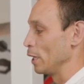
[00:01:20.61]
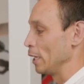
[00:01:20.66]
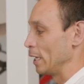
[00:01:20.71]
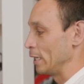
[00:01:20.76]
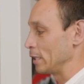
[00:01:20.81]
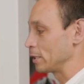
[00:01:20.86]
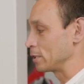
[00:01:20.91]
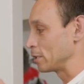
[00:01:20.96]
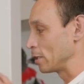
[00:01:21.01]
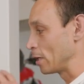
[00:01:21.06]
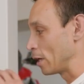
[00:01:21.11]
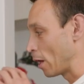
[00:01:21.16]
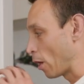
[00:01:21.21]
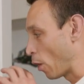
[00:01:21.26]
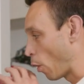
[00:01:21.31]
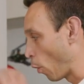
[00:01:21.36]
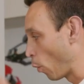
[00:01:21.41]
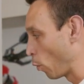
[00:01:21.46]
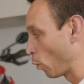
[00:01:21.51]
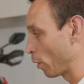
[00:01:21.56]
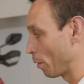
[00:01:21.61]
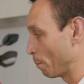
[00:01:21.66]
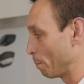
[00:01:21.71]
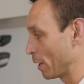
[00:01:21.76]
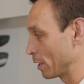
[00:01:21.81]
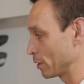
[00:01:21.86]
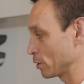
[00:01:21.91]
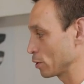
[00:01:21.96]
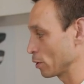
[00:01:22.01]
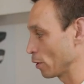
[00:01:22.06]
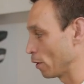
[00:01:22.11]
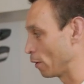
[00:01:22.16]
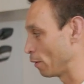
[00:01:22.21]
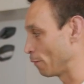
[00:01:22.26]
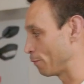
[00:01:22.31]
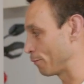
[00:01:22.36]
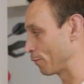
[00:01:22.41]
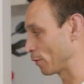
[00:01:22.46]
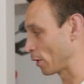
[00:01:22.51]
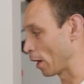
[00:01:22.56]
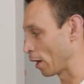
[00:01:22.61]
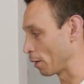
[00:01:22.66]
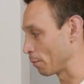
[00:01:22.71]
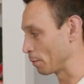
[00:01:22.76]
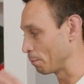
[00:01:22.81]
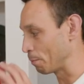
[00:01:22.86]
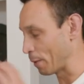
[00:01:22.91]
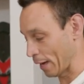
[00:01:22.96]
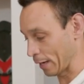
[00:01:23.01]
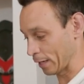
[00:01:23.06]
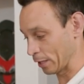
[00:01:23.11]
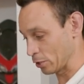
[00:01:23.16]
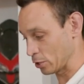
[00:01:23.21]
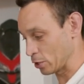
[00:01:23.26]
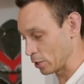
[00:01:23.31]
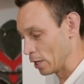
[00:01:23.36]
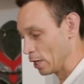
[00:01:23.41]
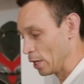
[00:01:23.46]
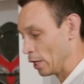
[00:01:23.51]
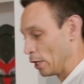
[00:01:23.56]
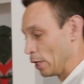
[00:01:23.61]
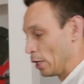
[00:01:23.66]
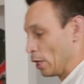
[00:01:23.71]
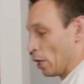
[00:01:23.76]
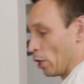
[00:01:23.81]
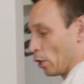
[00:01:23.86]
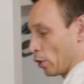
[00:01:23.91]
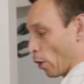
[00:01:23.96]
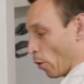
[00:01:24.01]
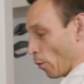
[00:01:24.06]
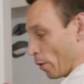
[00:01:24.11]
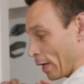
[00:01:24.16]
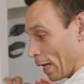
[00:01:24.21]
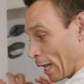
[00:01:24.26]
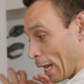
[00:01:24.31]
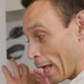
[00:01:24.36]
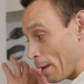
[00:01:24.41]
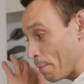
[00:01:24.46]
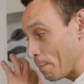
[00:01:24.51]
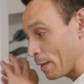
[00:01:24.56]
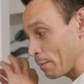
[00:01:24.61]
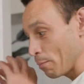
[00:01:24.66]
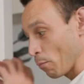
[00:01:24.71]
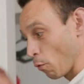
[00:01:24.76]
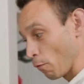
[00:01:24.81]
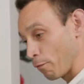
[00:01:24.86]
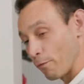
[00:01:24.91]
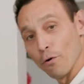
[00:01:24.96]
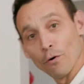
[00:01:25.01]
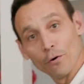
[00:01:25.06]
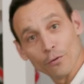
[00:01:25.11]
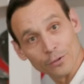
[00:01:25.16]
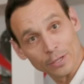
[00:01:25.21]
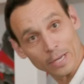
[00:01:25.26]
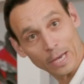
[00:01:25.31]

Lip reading: It's a whole bunch of carbon package. Going a little bit more further